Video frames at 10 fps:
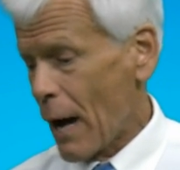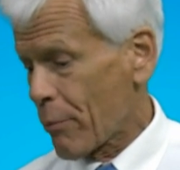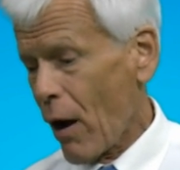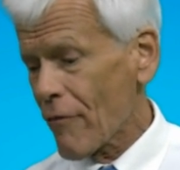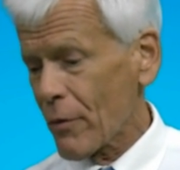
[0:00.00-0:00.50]

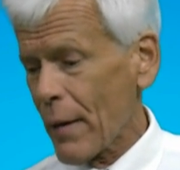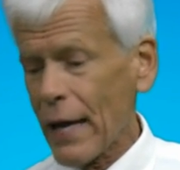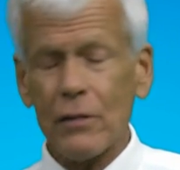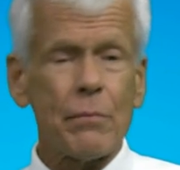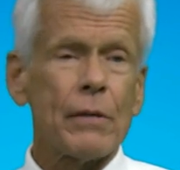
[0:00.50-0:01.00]
Profit
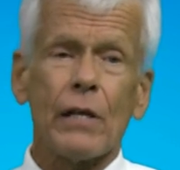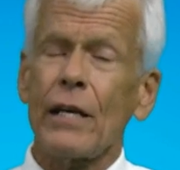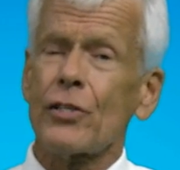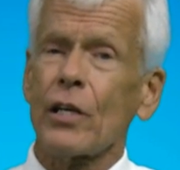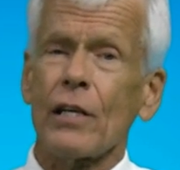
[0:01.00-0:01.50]

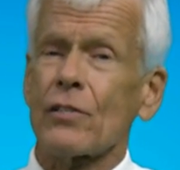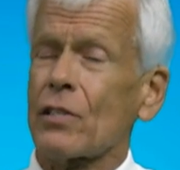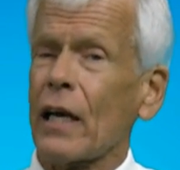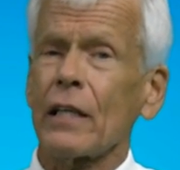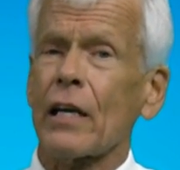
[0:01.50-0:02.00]
maximization is
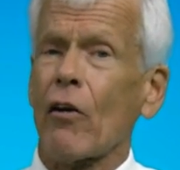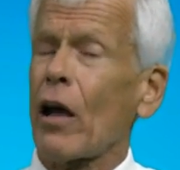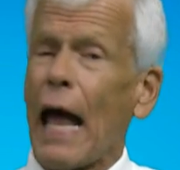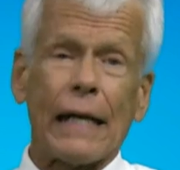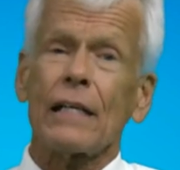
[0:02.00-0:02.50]
secondary,
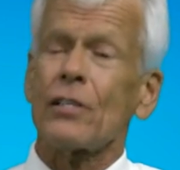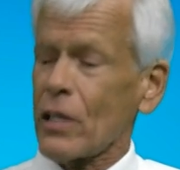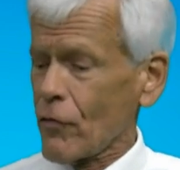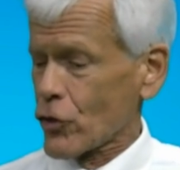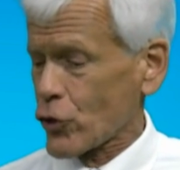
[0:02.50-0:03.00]
at least
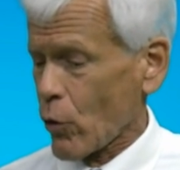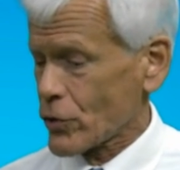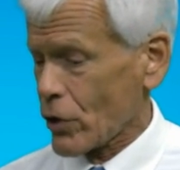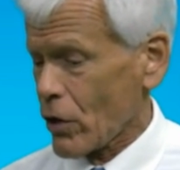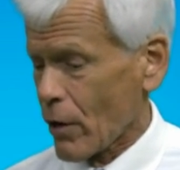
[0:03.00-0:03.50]
in the
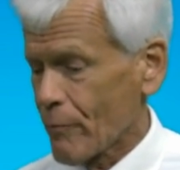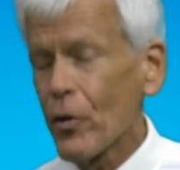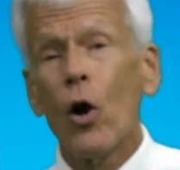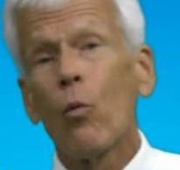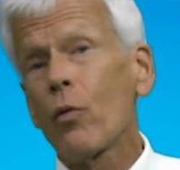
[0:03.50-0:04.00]
short term.
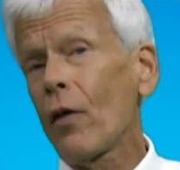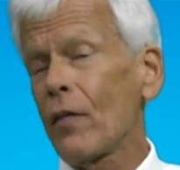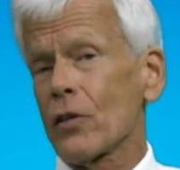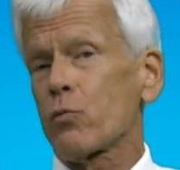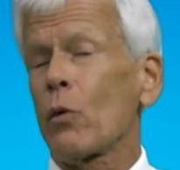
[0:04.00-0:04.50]
Within
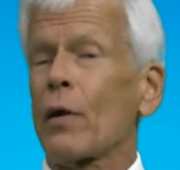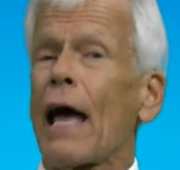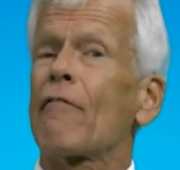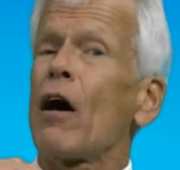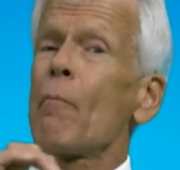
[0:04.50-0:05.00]
this, we would
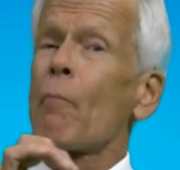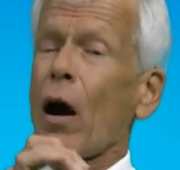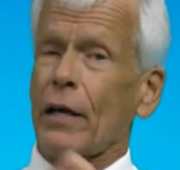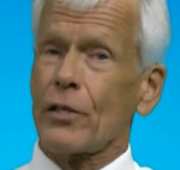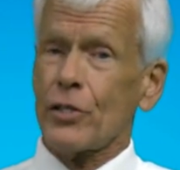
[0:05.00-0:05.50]
have
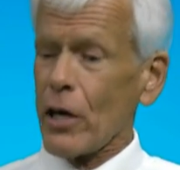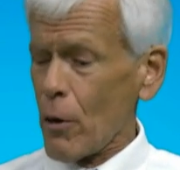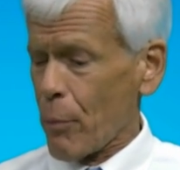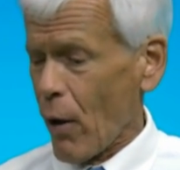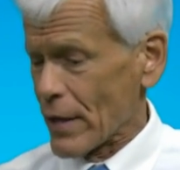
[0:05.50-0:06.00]
market share
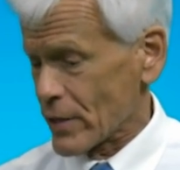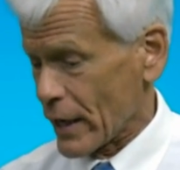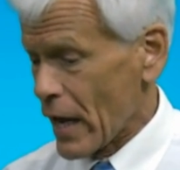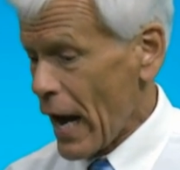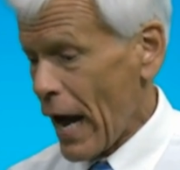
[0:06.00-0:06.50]
pricing.
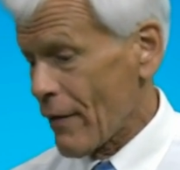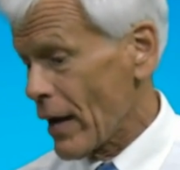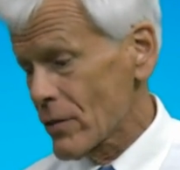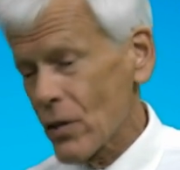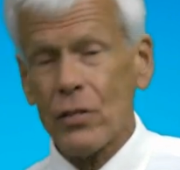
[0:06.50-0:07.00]
And
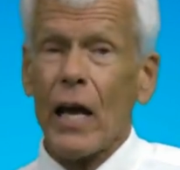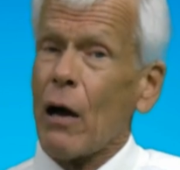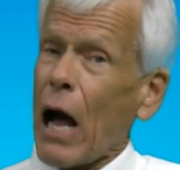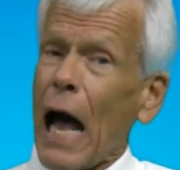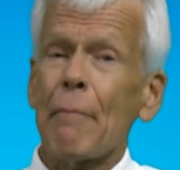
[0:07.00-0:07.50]
that is to say,
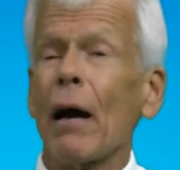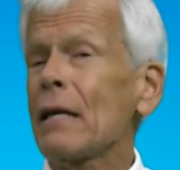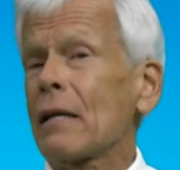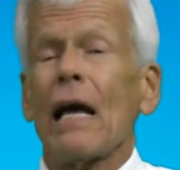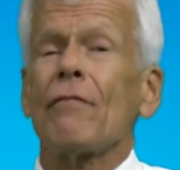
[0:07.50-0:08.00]
I
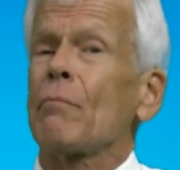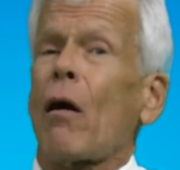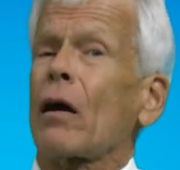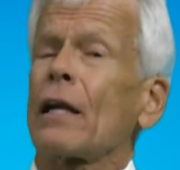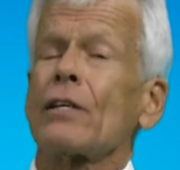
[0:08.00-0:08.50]
might have a
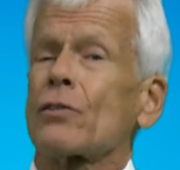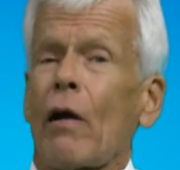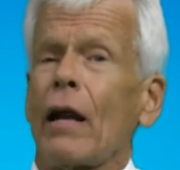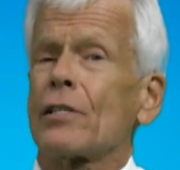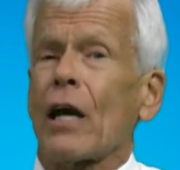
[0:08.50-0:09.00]
marketing
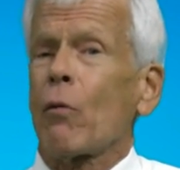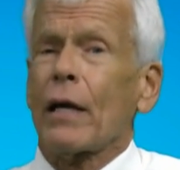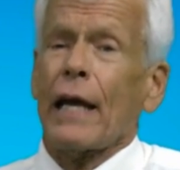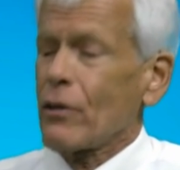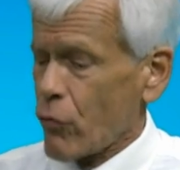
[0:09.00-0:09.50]
strategy. I want
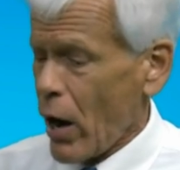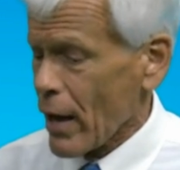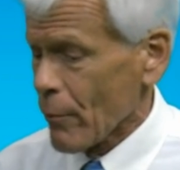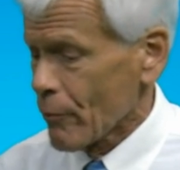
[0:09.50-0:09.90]
to gain trial.